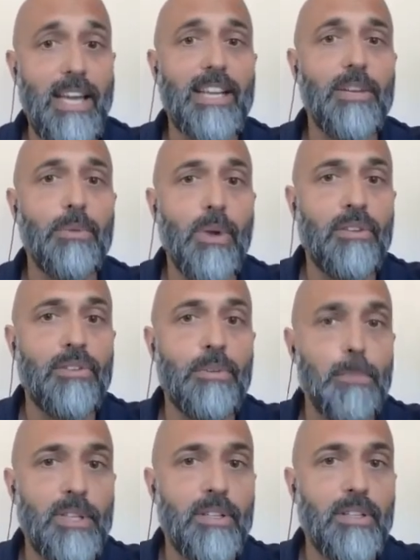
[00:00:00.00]
where in the
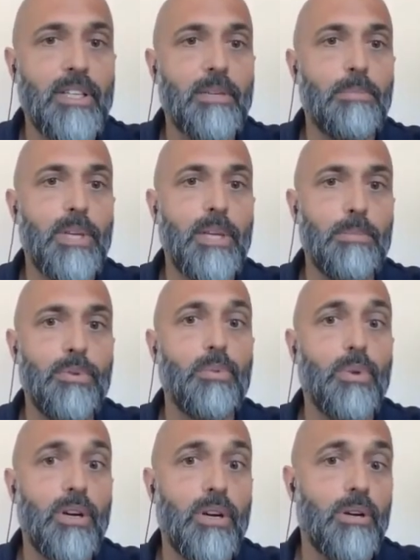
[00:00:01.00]
building people
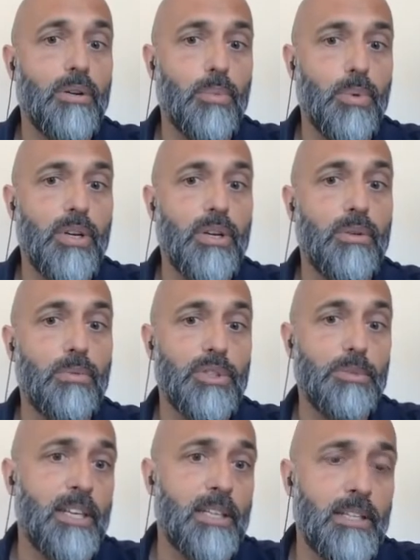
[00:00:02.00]
were
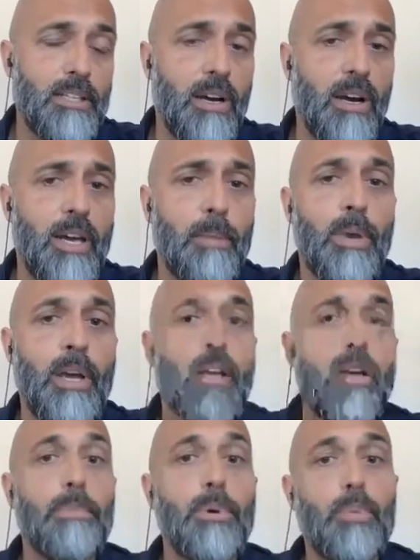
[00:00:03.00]
spending time,
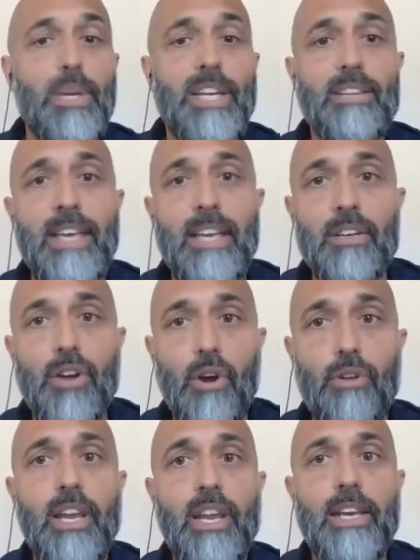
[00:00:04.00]
but we could
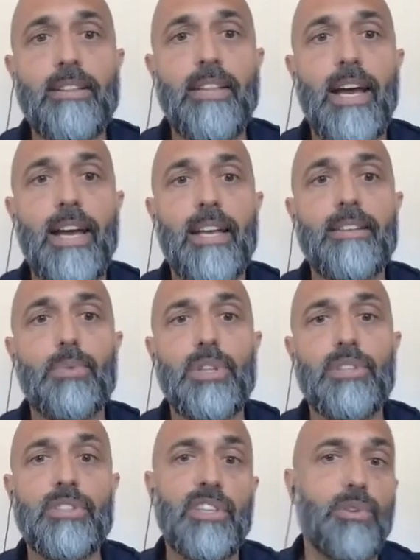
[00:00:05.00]
correlate that with
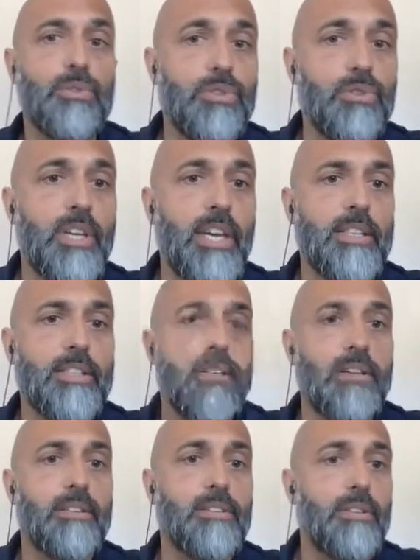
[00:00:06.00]
CO2 data
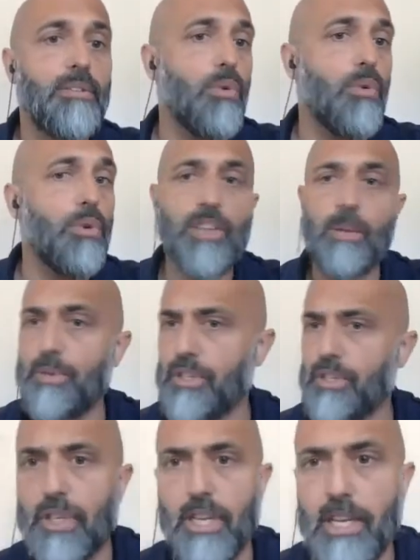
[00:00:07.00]
or temperature
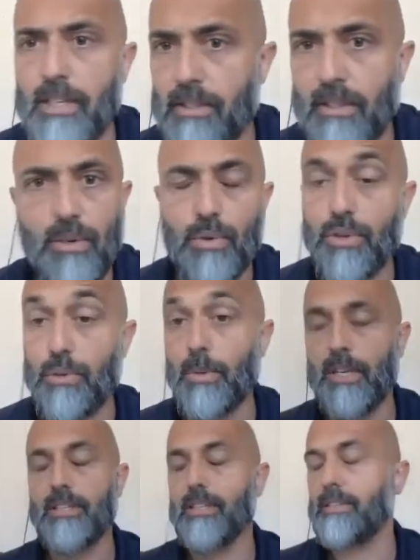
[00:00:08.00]
data or
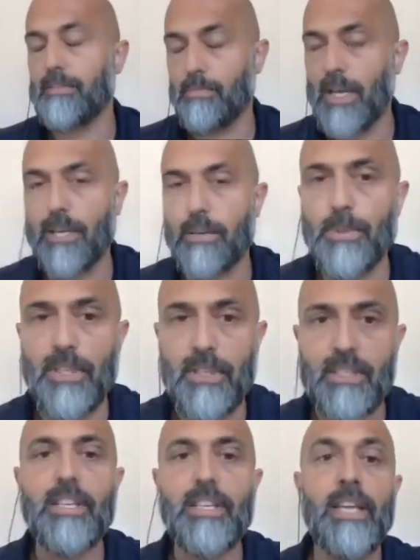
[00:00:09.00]
humidity, it doesn't matter. But in this
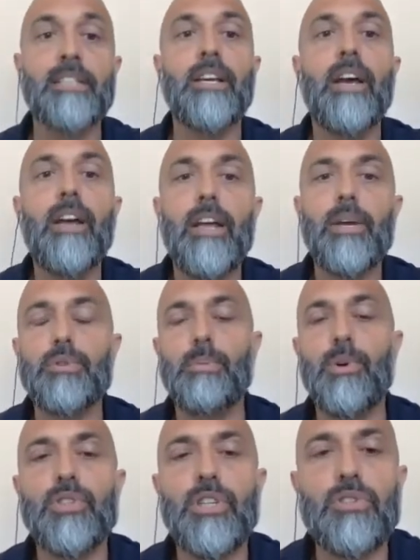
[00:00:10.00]
case, it was
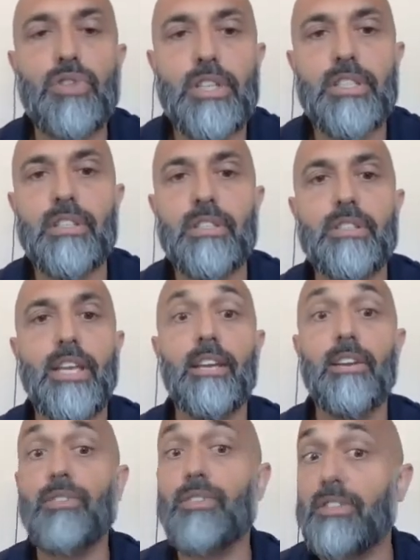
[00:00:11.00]
most interesting to take a
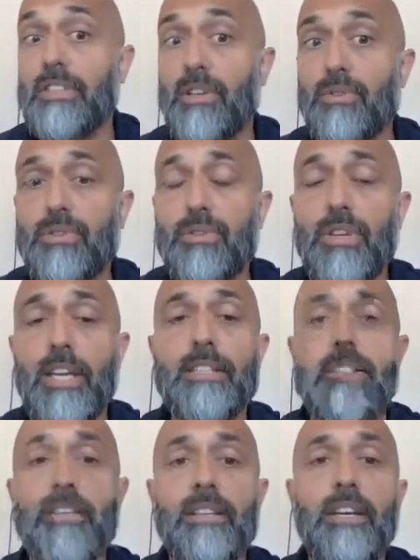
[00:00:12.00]
look at the CO2
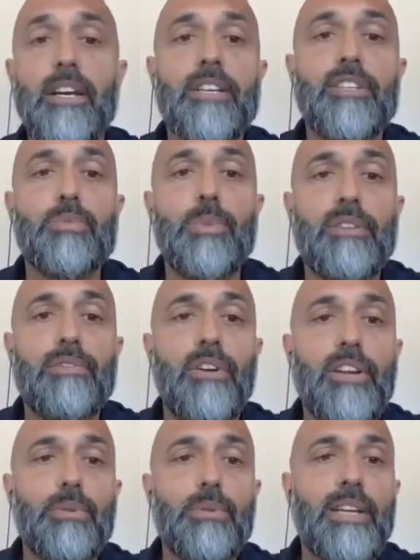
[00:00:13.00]
data because we could very
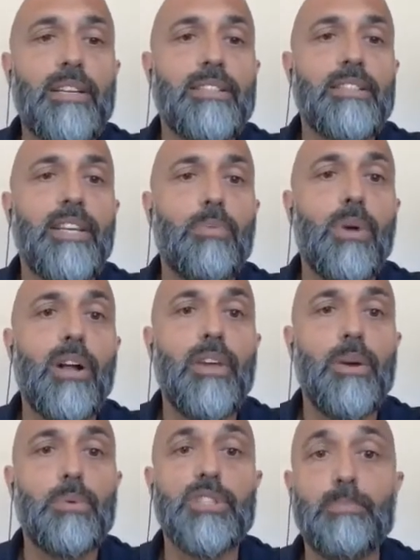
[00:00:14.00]
quickly see, well, there
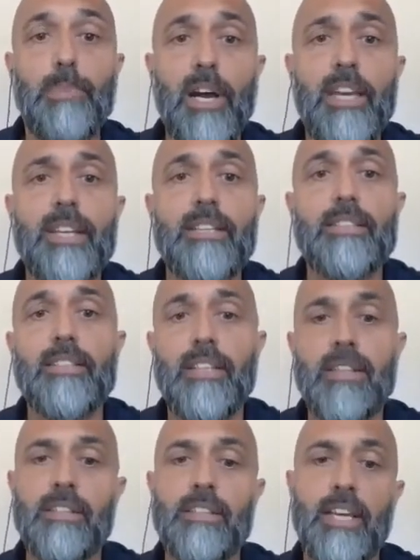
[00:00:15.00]
were spikes in
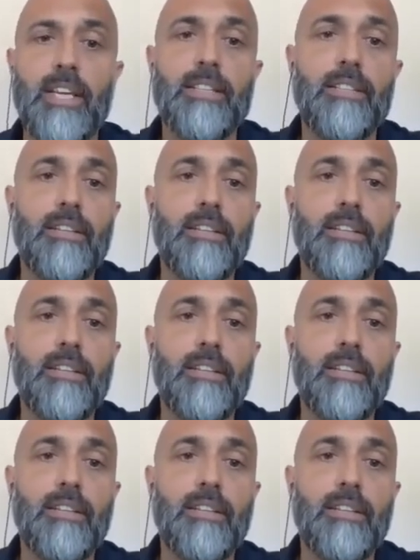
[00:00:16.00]
the data,